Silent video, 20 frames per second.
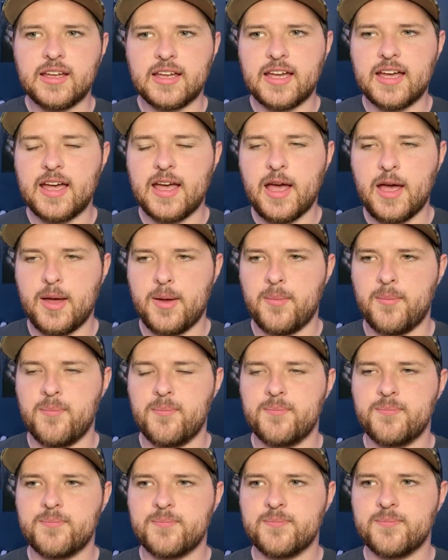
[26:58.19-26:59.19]

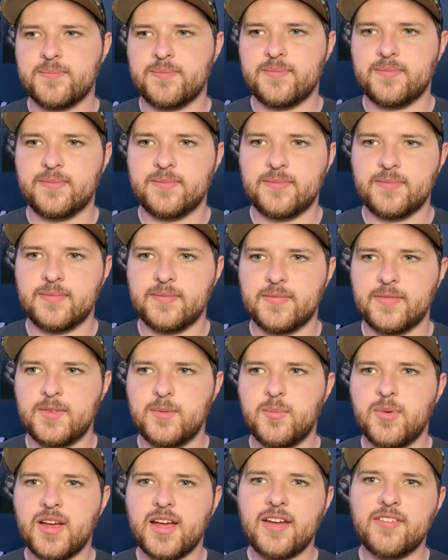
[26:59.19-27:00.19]
Um
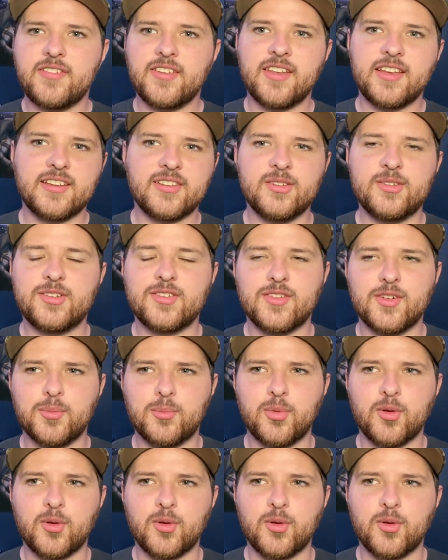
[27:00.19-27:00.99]
but I feel like Lucifer